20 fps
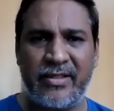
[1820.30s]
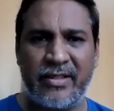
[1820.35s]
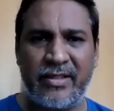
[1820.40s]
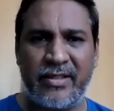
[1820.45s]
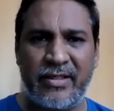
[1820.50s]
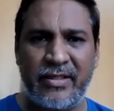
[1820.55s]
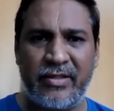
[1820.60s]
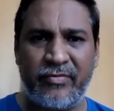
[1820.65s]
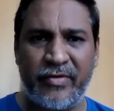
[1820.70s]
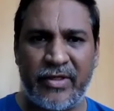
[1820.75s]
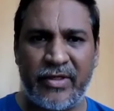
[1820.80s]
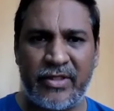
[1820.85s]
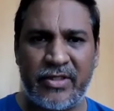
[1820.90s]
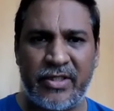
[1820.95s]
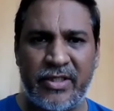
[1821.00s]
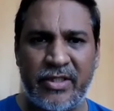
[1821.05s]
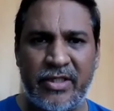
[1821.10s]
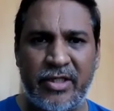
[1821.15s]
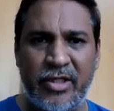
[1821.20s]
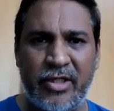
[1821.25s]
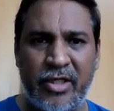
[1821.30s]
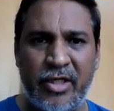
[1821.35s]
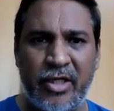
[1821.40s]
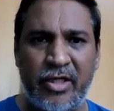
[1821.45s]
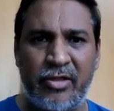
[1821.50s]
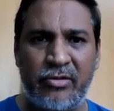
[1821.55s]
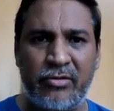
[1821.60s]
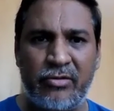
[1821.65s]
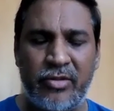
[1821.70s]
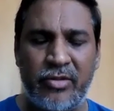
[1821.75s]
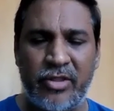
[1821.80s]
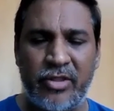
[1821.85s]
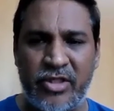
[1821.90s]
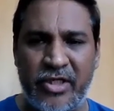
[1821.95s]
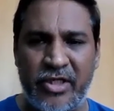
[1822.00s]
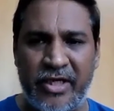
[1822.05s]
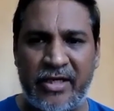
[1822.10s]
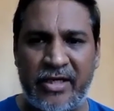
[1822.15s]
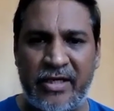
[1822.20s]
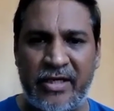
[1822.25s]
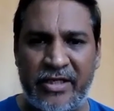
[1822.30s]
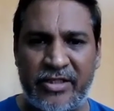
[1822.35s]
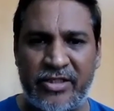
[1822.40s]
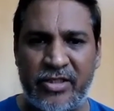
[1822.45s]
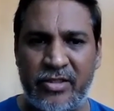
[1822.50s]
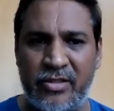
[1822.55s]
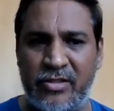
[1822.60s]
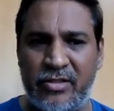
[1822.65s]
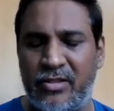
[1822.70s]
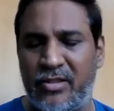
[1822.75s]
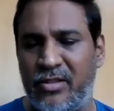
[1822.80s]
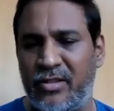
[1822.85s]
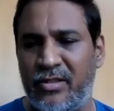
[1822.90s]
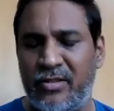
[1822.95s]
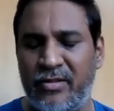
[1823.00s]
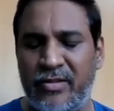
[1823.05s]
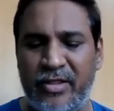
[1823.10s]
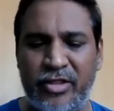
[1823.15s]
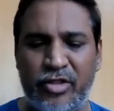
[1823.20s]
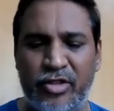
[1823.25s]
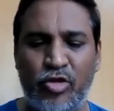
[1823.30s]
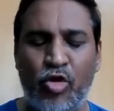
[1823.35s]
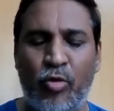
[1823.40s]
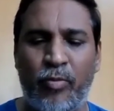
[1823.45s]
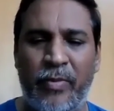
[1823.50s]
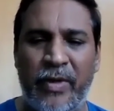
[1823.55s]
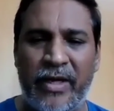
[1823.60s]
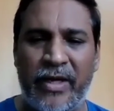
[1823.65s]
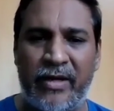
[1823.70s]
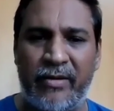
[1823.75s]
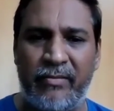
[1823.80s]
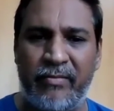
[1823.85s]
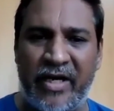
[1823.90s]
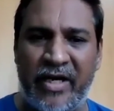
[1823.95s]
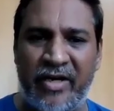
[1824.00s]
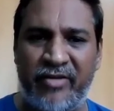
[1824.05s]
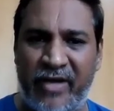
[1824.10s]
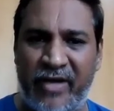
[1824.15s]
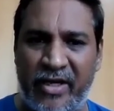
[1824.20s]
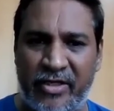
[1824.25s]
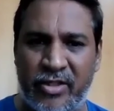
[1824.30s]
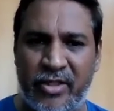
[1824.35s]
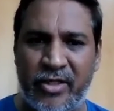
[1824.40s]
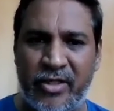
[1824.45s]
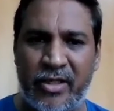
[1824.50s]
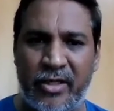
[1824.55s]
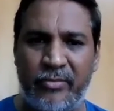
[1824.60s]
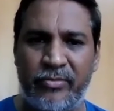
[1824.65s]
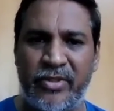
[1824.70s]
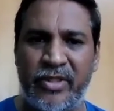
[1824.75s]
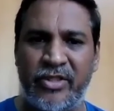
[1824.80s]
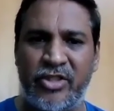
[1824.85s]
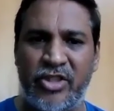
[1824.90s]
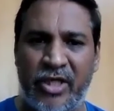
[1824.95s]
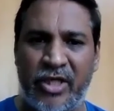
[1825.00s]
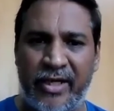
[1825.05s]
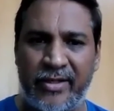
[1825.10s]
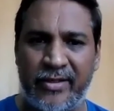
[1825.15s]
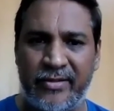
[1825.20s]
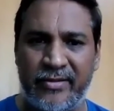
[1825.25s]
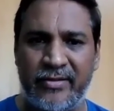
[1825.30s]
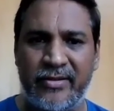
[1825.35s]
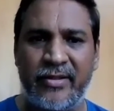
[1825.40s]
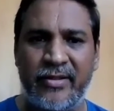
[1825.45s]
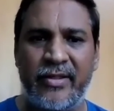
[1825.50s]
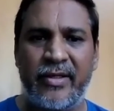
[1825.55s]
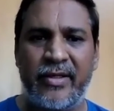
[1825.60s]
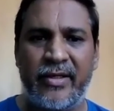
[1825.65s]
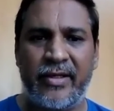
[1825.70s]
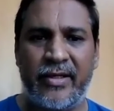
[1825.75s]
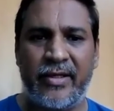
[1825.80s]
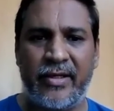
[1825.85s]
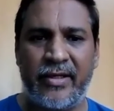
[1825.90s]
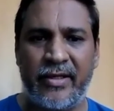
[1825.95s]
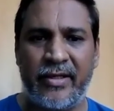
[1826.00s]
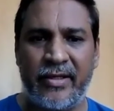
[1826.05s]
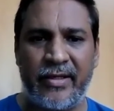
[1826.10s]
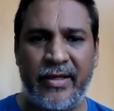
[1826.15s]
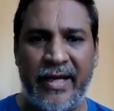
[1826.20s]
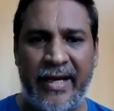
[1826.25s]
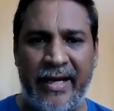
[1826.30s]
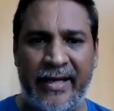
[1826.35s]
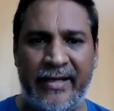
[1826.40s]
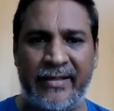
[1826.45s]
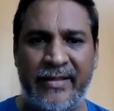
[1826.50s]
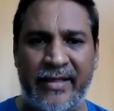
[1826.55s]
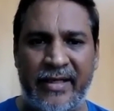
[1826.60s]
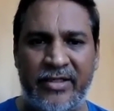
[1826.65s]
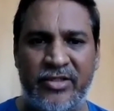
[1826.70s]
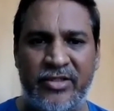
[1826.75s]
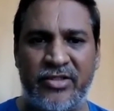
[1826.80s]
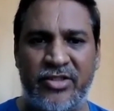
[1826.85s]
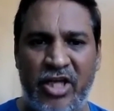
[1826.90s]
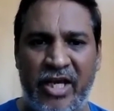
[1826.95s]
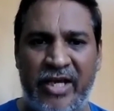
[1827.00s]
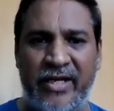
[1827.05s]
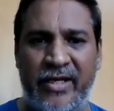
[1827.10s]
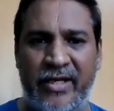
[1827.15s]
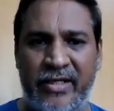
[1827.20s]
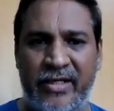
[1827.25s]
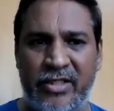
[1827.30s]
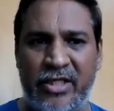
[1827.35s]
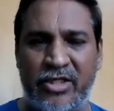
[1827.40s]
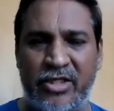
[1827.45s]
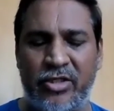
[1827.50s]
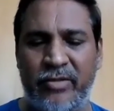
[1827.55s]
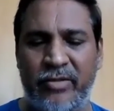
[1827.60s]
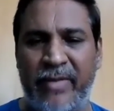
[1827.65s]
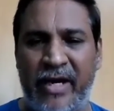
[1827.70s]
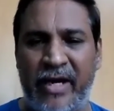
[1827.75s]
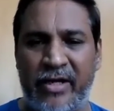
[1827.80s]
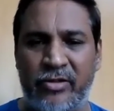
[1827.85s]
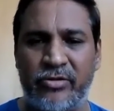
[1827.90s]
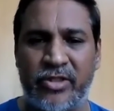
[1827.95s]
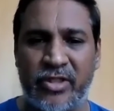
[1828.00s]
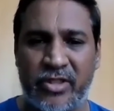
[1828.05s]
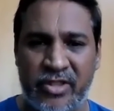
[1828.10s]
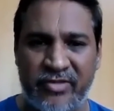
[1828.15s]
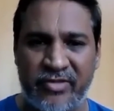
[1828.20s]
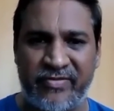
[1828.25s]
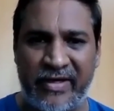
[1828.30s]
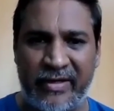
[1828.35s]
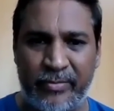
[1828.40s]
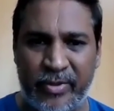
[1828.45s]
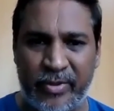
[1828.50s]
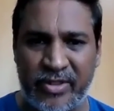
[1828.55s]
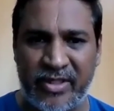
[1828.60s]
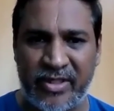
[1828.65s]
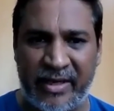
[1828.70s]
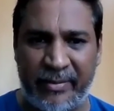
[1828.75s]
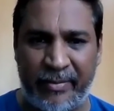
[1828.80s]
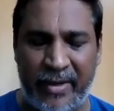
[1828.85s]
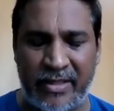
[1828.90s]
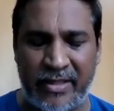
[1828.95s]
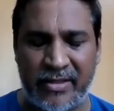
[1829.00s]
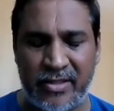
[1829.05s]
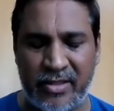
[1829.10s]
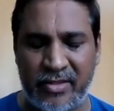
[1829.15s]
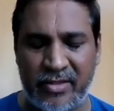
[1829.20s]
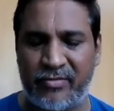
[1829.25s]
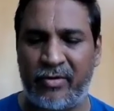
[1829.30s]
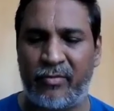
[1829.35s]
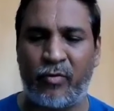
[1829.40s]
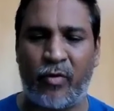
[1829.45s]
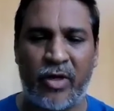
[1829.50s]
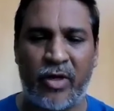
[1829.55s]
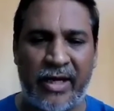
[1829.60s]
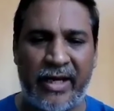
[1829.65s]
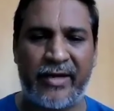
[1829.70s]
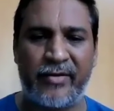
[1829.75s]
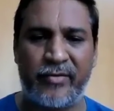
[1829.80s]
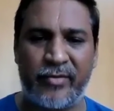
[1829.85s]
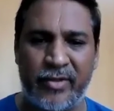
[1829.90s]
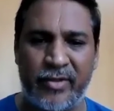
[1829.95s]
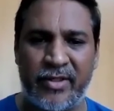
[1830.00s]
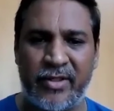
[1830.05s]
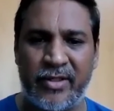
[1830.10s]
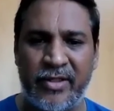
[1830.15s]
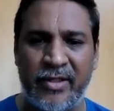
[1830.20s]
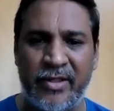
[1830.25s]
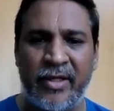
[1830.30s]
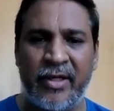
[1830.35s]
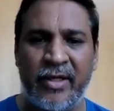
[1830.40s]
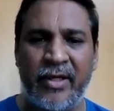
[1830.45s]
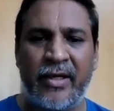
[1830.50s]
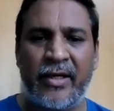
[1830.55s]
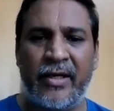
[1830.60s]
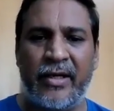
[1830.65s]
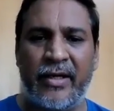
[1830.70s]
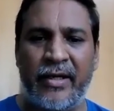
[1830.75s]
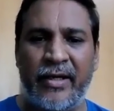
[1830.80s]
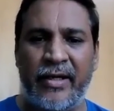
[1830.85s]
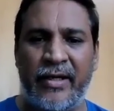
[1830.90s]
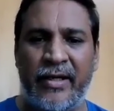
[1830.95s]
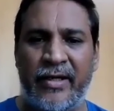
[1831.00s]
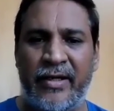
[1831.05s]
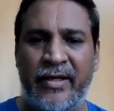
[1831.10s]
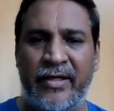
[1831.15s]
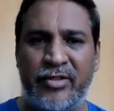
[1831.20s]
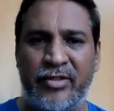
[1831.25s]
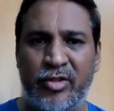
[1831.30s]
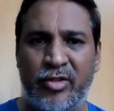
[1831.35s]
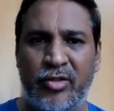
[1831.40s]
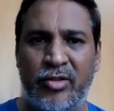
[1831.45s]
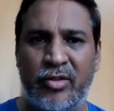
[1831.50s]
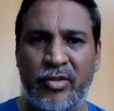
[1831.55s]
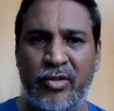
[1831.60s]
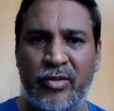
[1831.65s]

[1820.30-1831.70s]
think the first thing that they can do is take lessons. There's no bigger manufacturing hub than China. And that China is actually back to 65% capacity from what I have heard. And